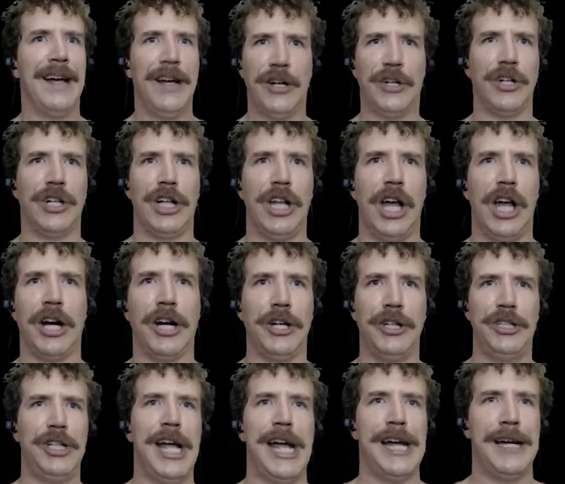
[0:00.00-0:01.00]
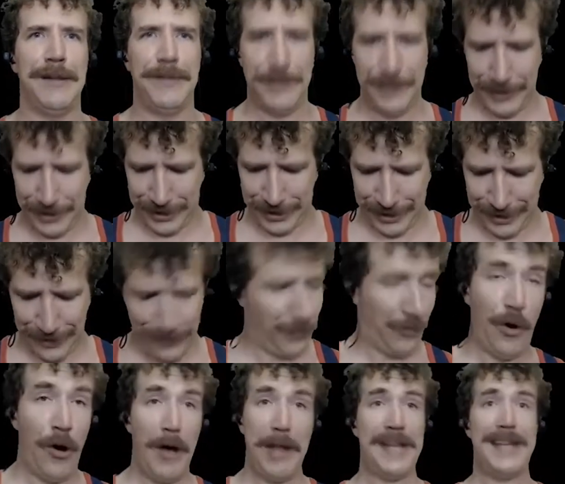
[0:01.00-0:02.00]
Good luck, James.
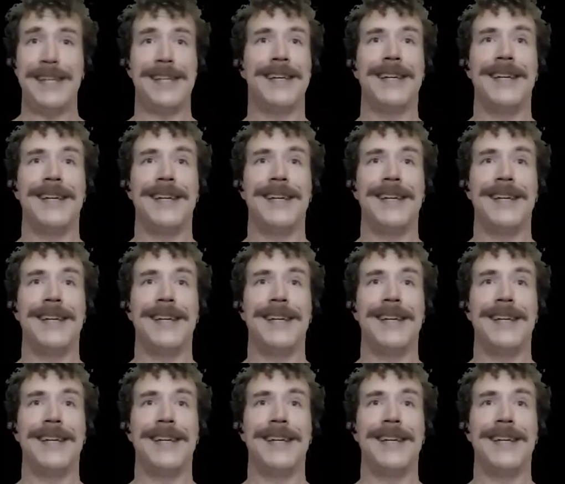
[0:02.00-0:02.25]
What?